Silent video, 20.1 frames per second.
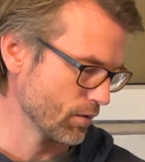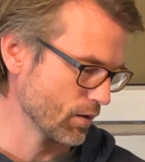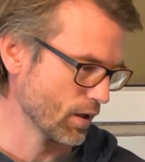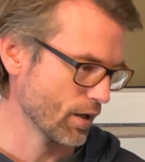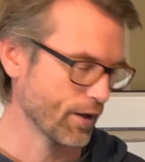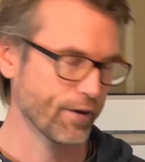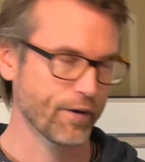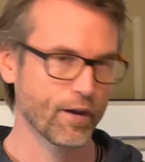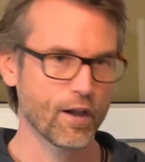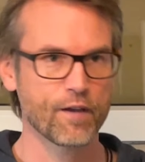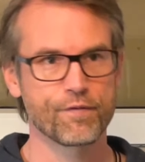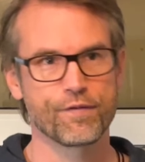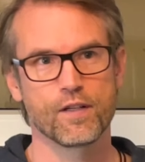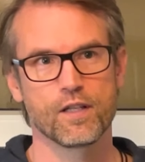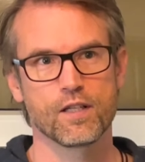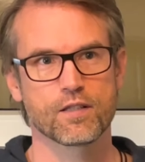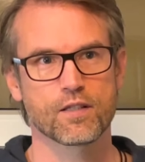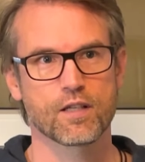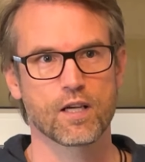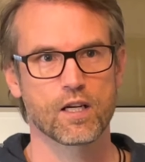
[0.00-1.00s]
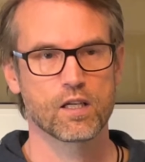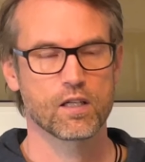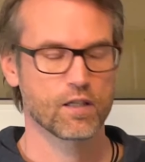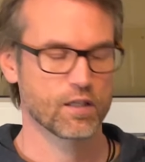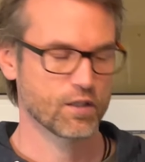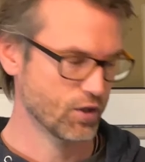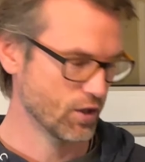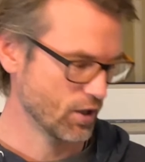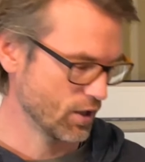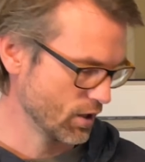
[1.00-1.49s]
I feel it's kind of
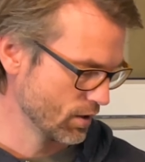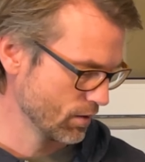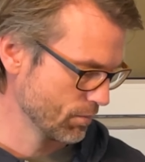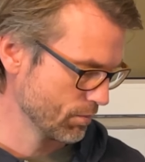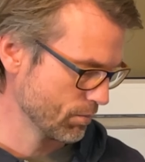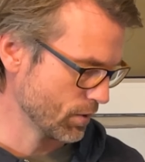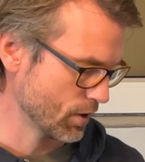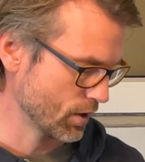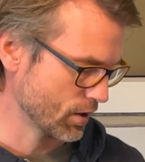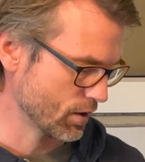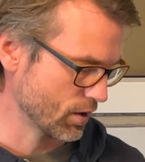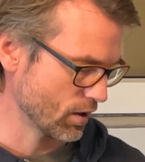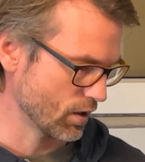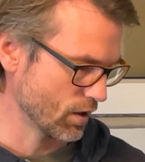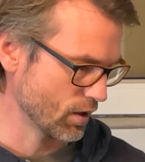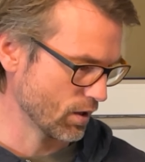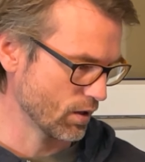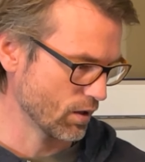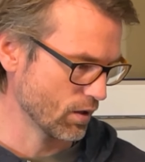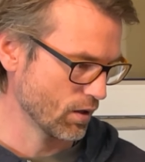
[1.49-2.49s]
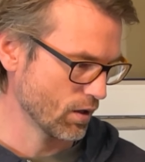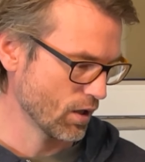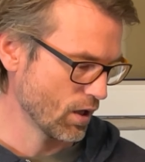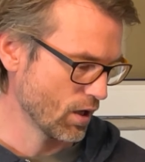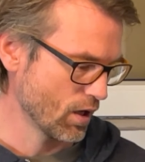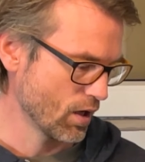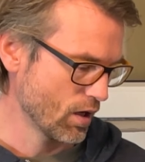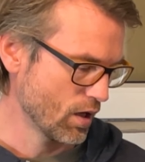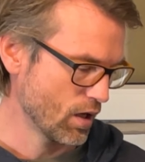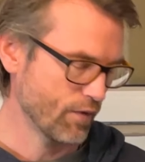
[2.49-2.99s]
like cheating, but
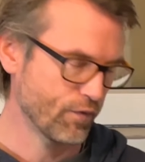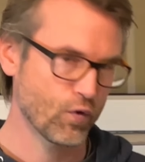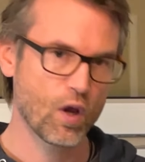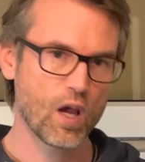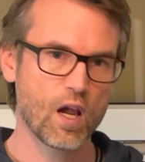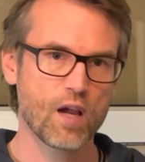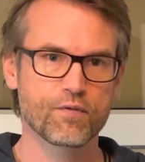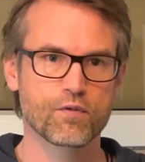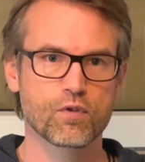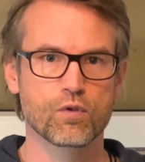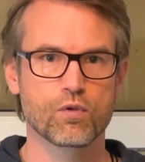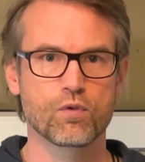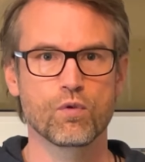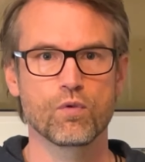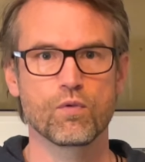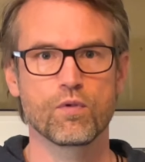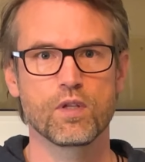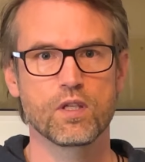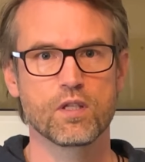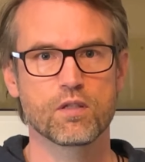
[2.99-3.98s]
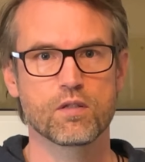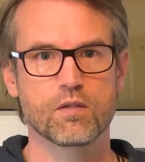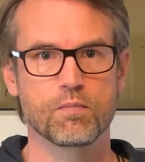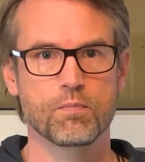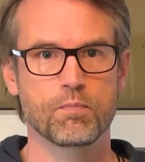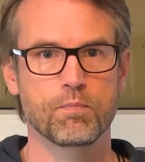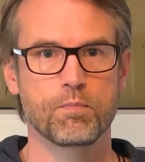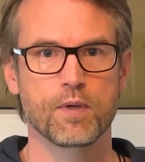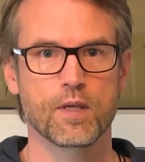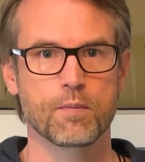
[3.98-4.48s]
if you have to do these
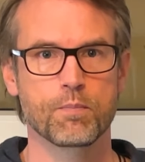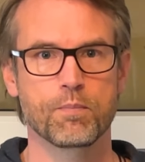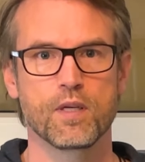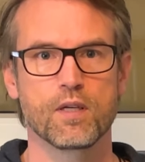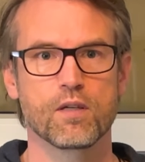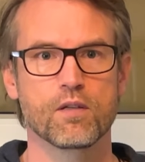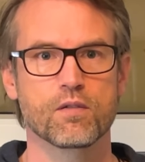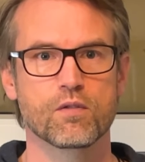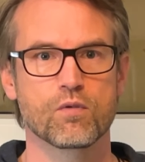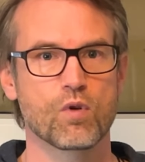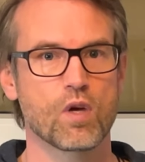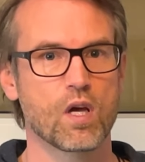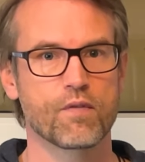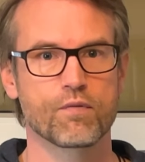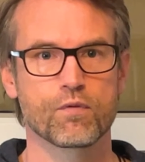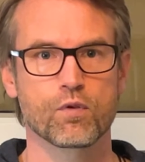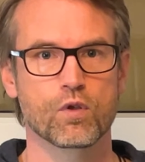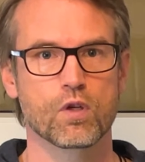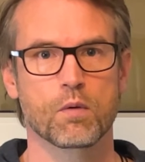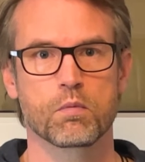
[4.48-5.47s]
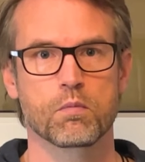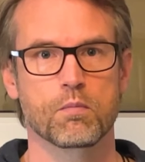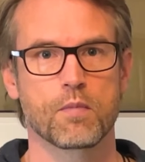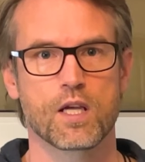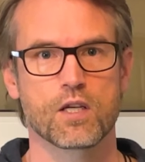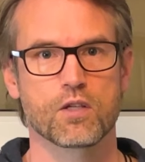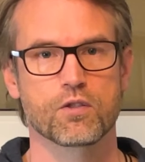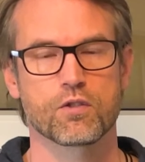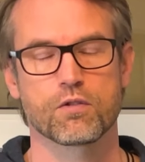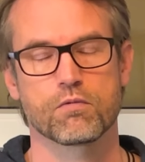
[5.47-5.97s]
big beers, you have to double
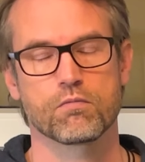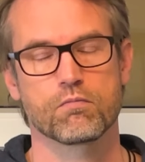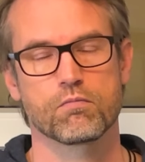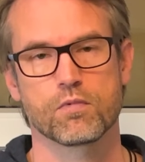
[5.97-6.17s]
mash.